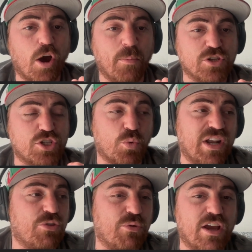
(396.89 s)
Almost
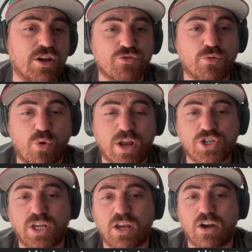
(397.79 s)
2,300
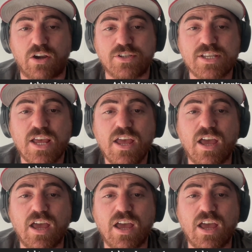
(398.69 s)
rushing yards